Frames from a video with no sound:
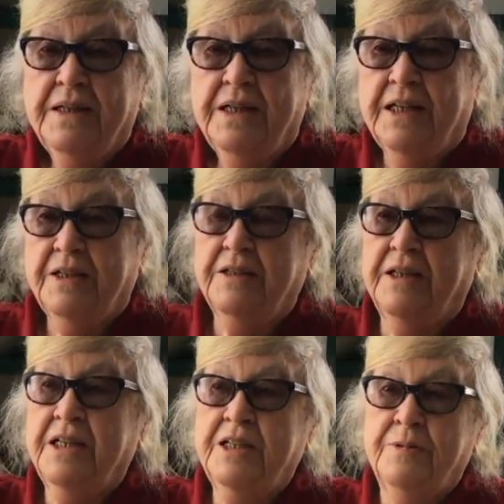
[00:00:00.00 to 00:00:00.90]
And
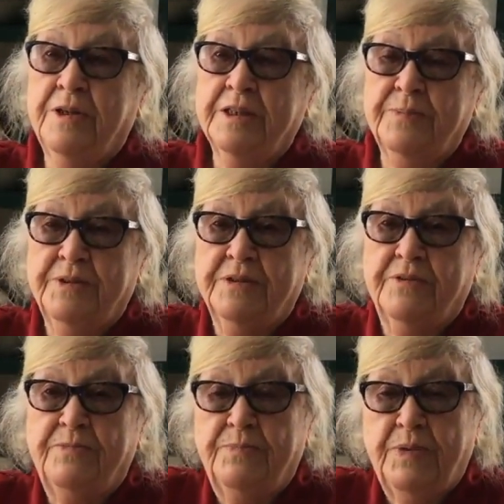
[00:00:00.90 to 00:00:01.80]
I had to walk up to
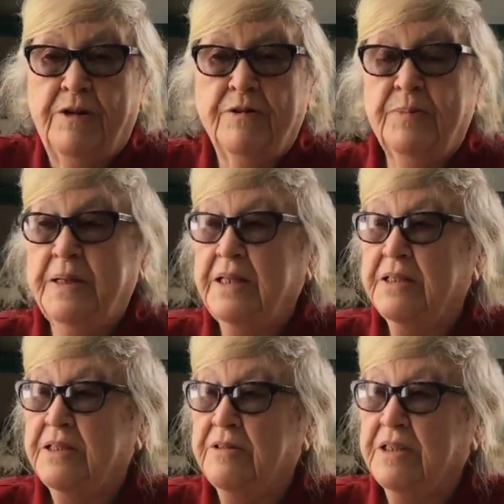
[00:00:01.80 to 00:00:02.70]
the power
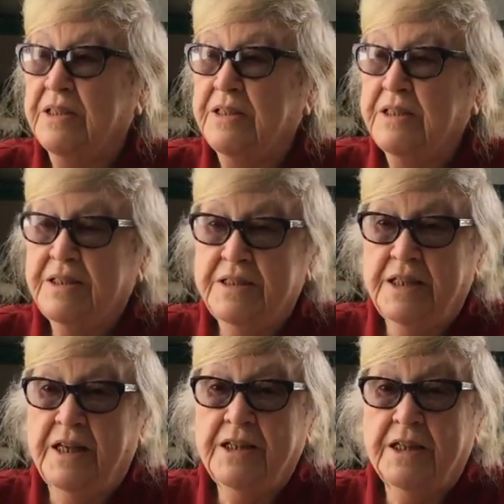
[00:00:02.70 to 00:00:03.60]
plant to get the
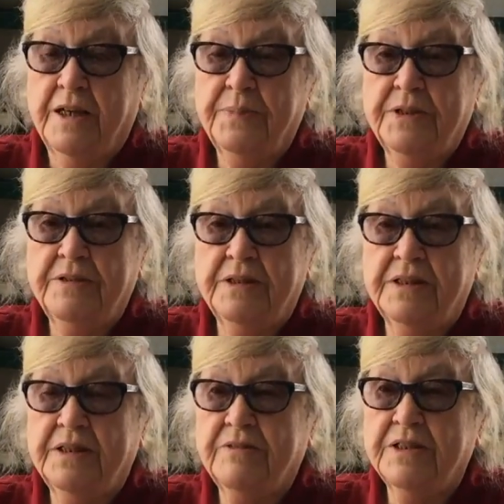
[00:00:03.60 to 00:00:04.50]
helicopter,
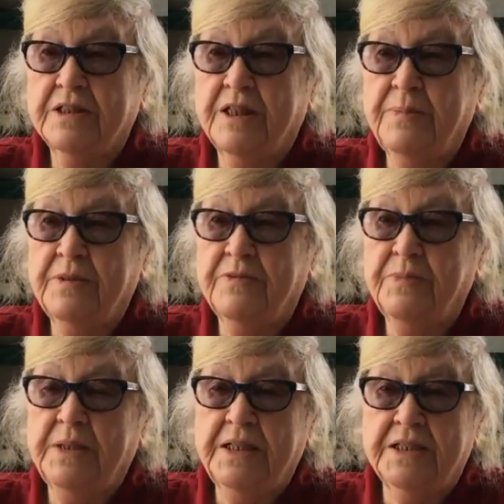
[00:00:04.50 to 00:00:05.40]
and there was a couple
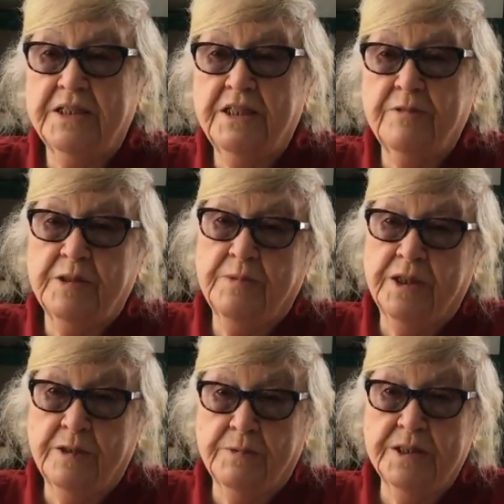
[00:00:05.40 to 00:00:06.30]
of places there where the
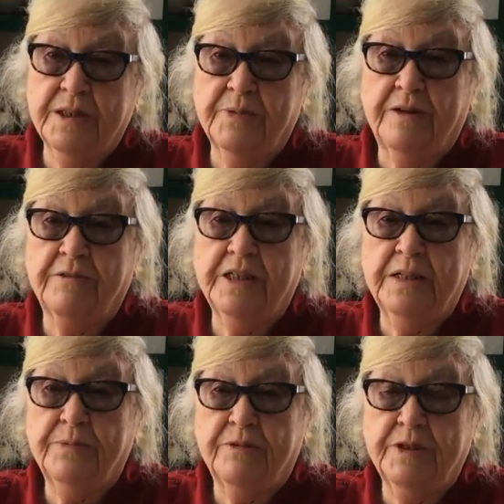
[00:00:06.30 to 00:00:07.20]
water was up already
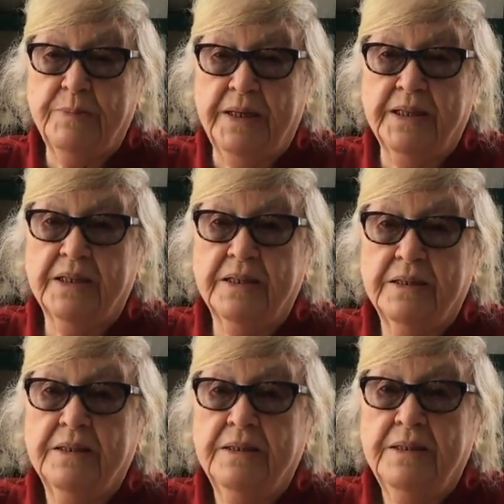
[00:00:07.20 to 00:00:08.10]
up over the bank.
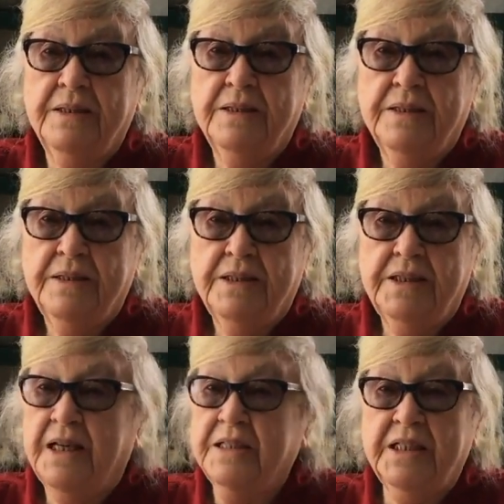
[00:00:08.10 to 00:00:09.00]

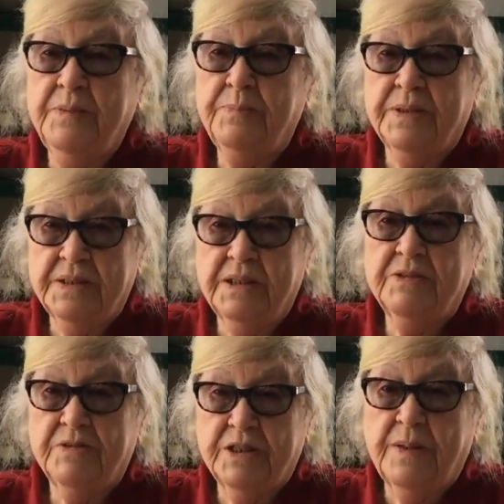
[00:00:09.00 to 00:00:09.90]
Not deep, but
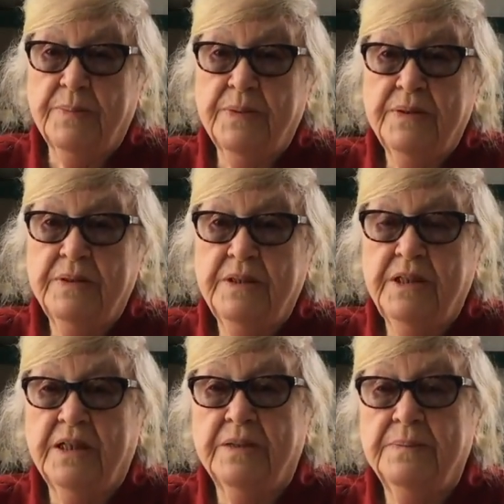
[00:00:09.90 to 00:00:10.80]
it was up.
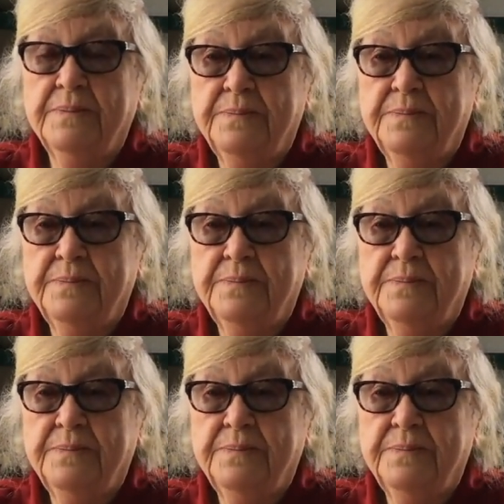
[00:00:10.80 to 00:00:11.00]
Yeah.